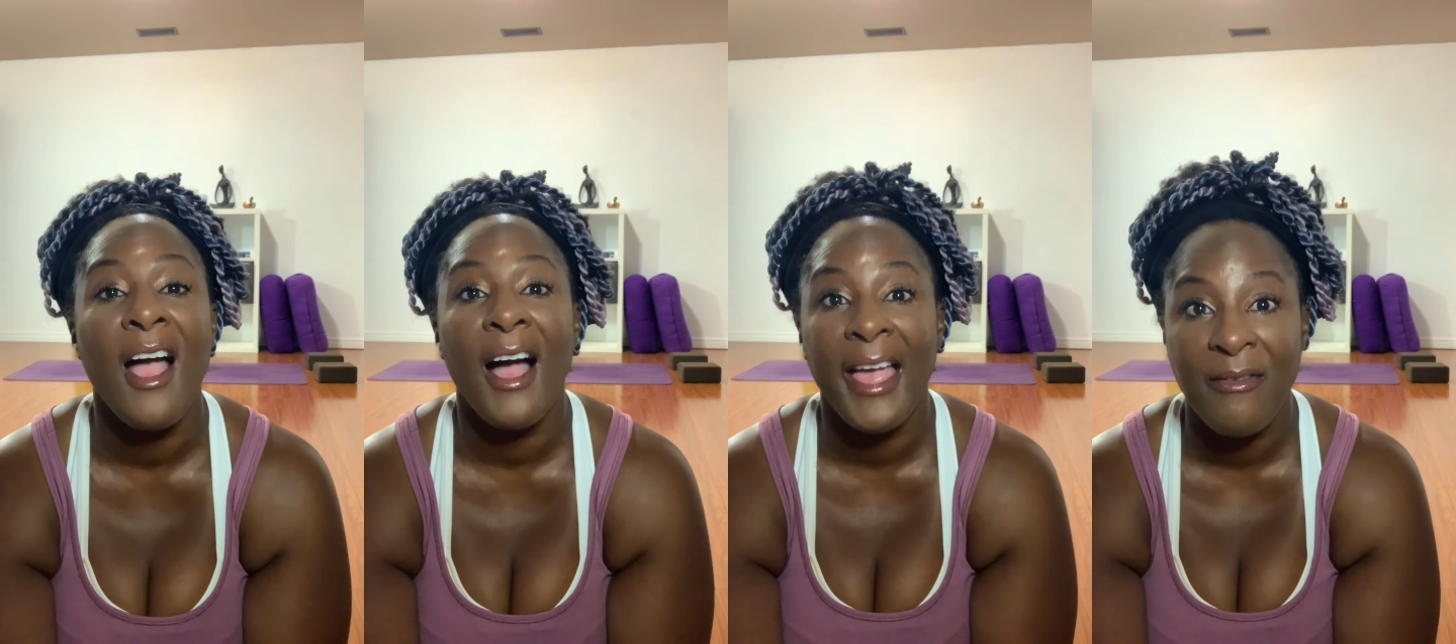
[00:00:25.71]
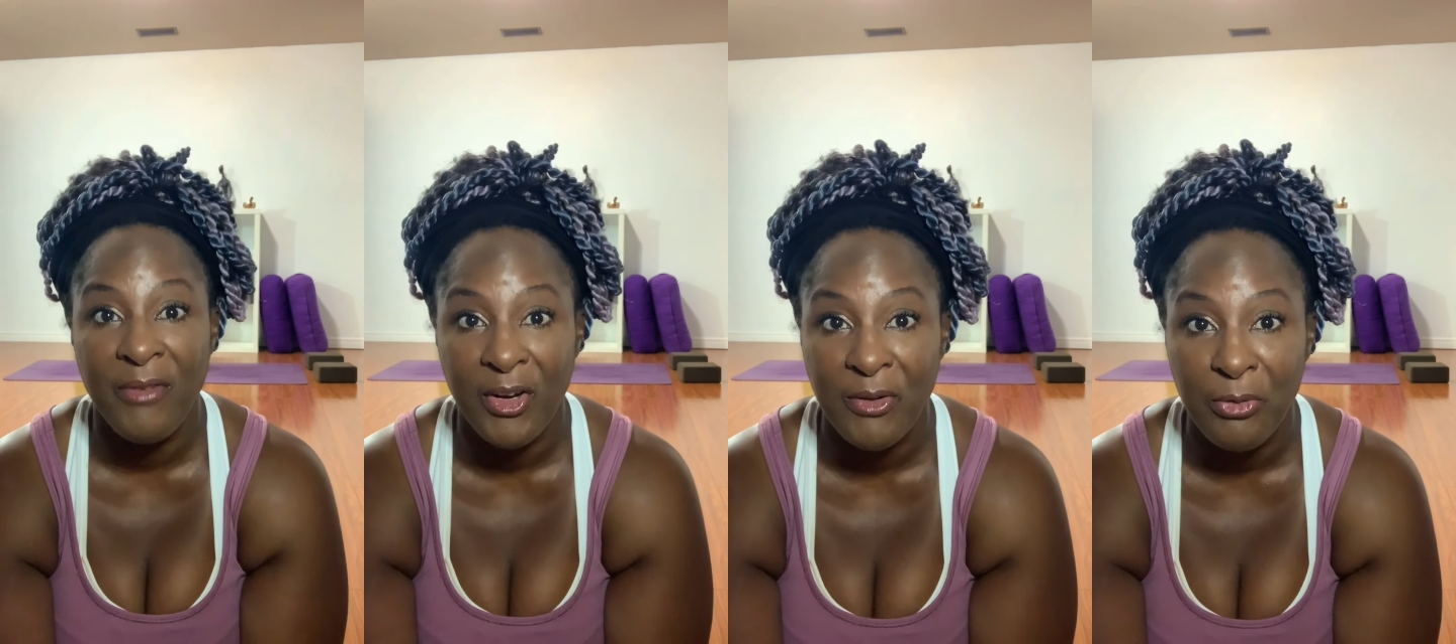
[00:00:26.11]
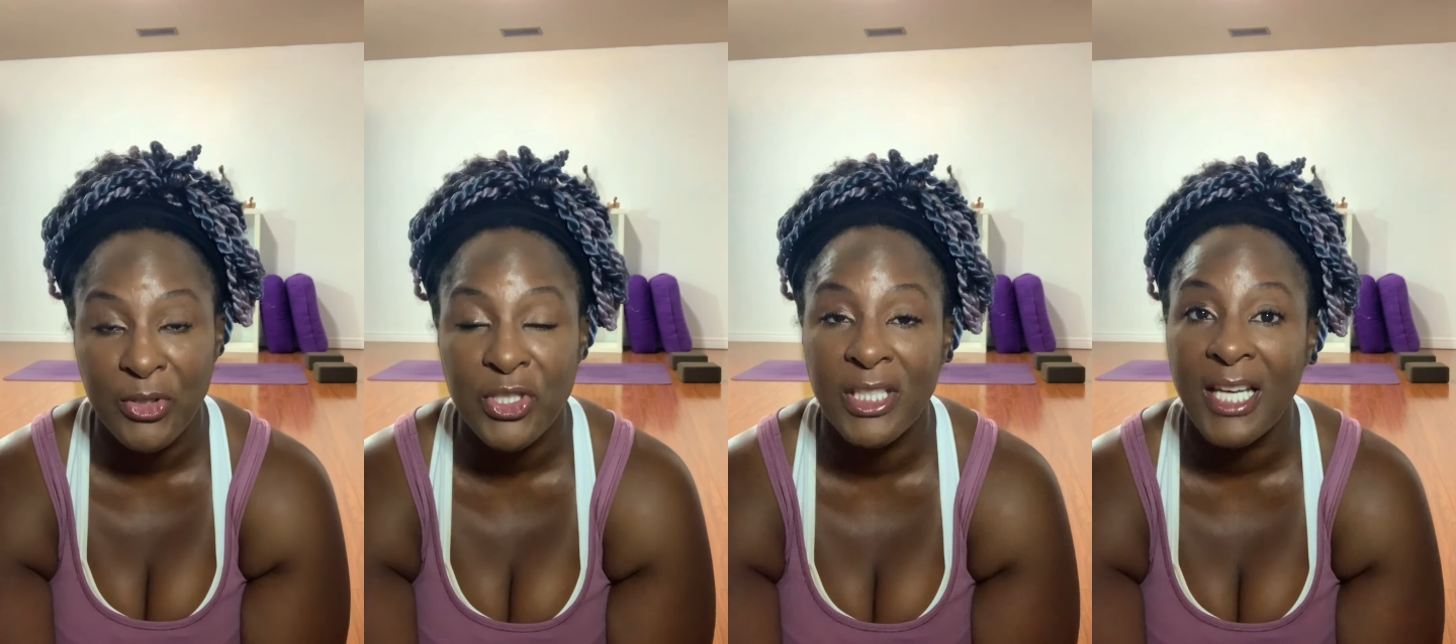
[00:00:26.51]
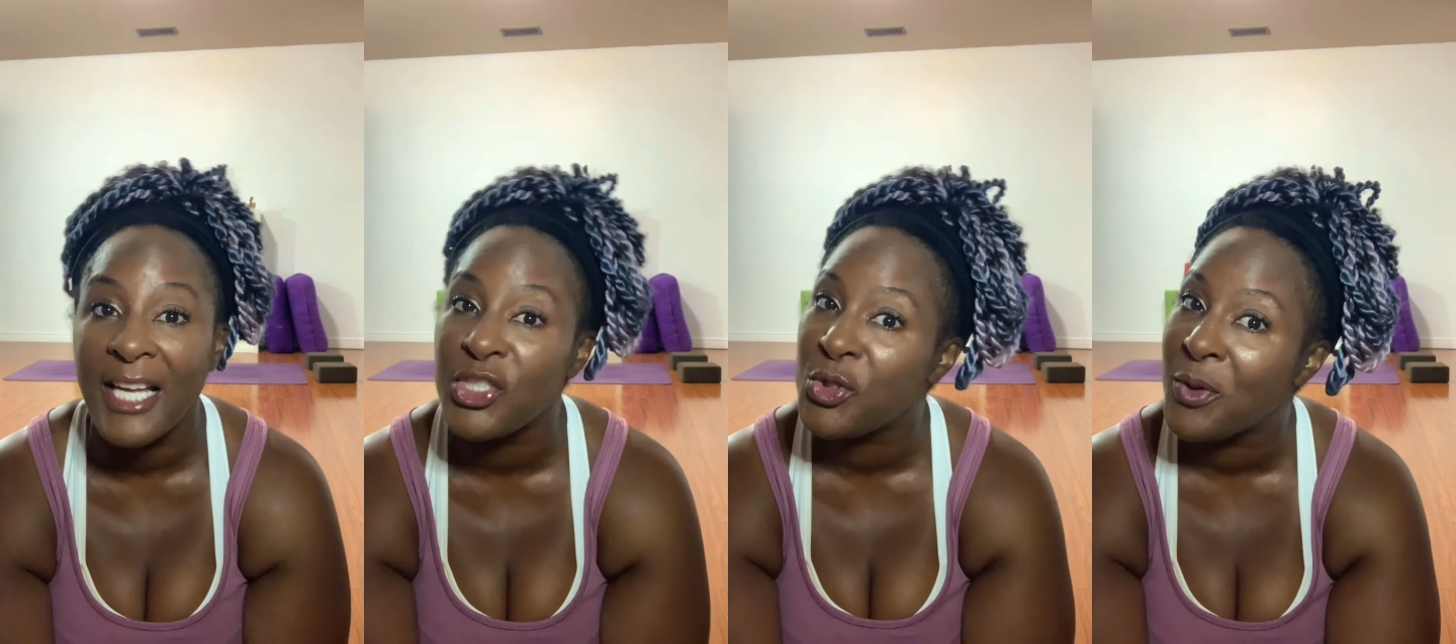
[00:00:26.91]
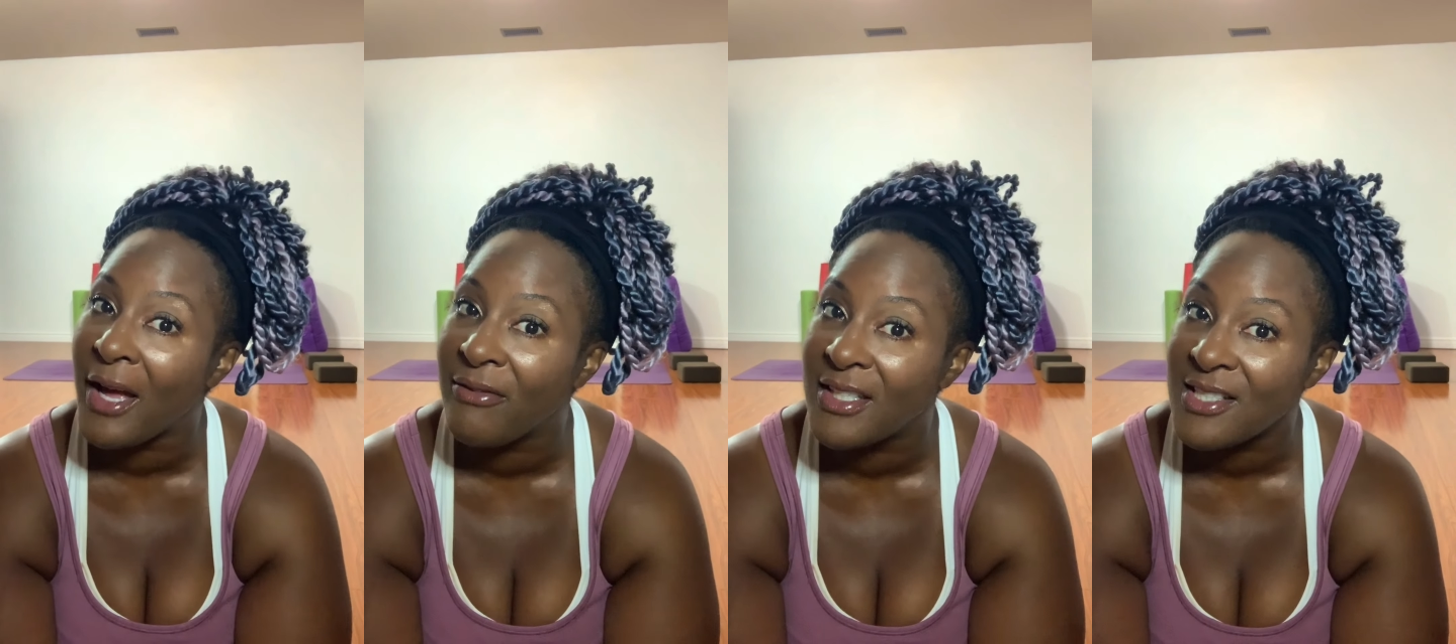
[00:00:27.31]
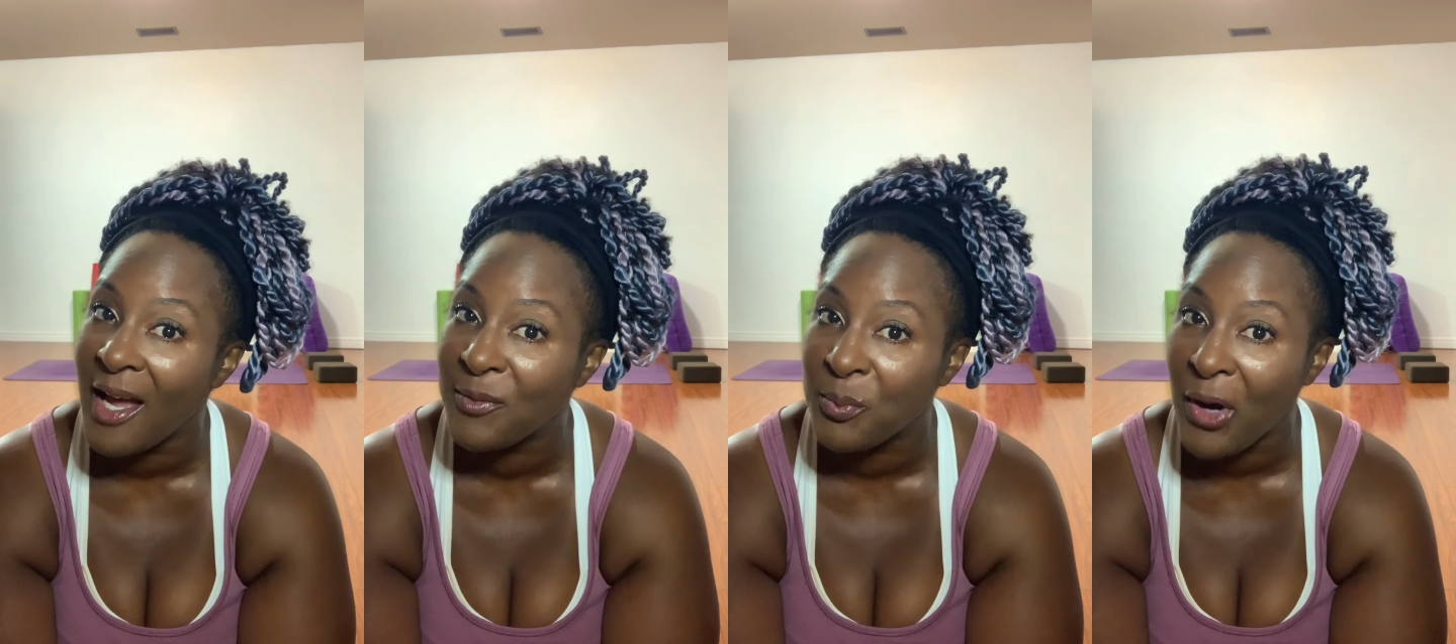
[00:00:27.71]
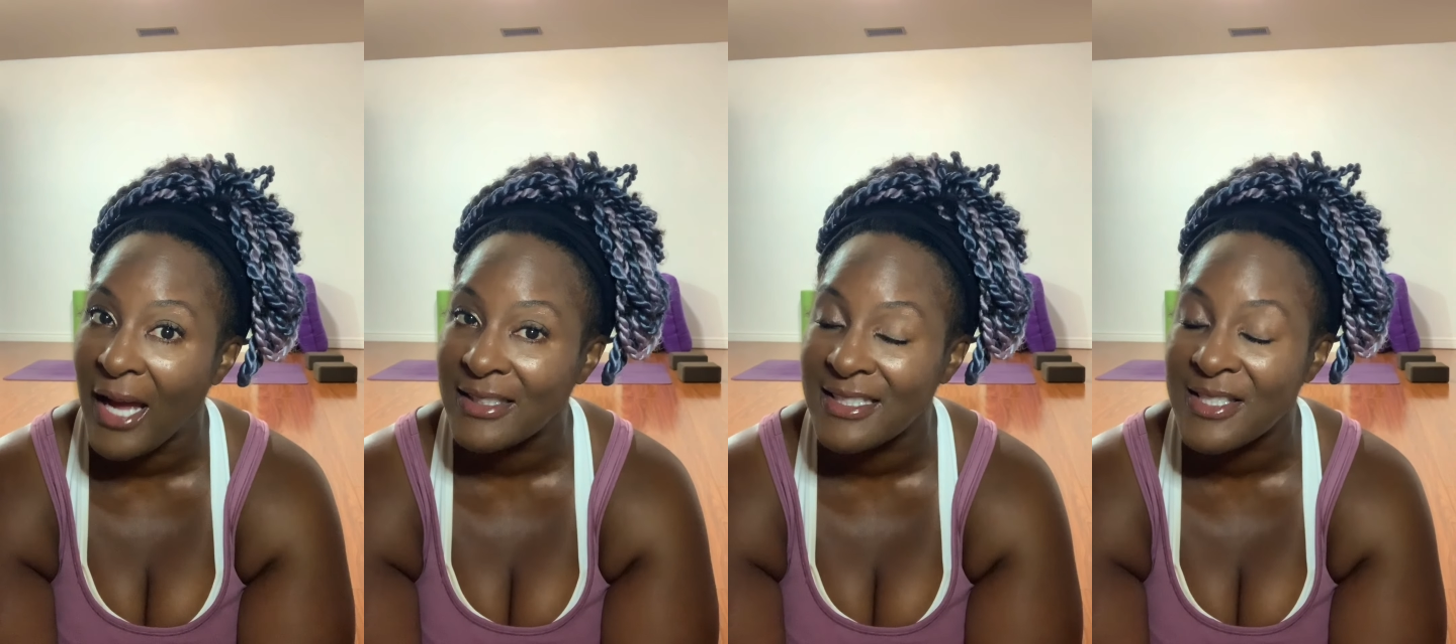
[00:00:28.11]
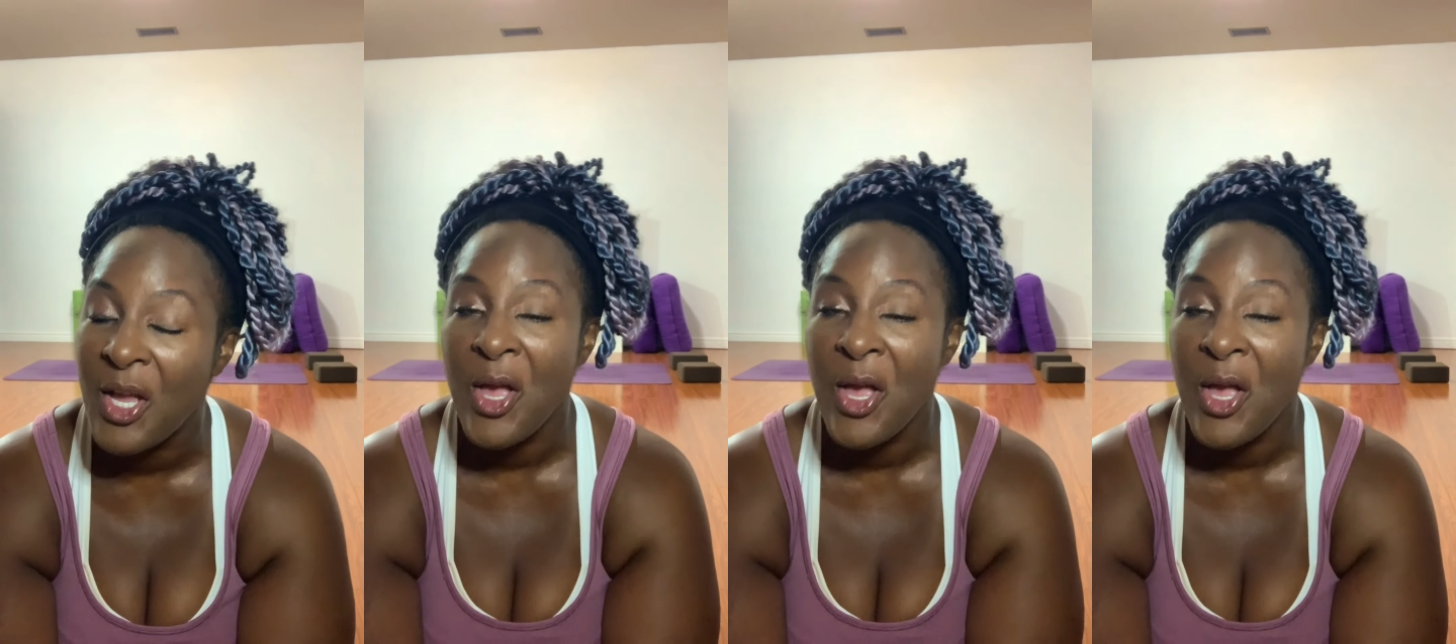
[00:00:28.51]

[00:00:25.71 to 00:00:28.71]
I am very fortunate. I do have the time to practice